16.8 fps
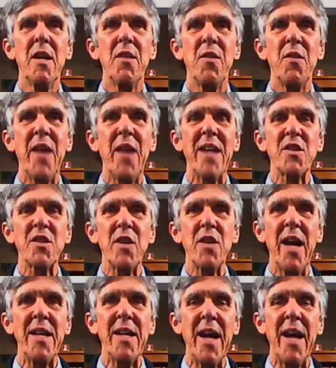
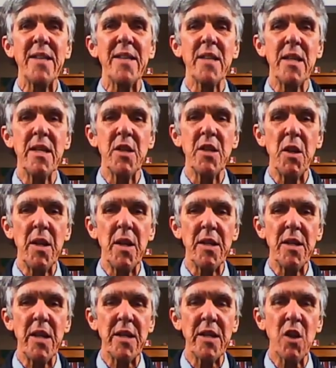
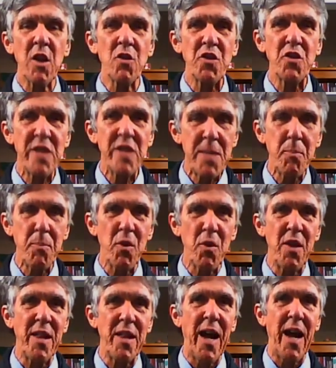It goes deeper
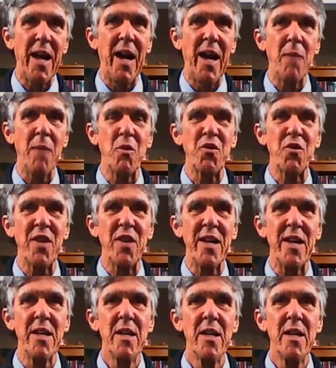than that, I would say.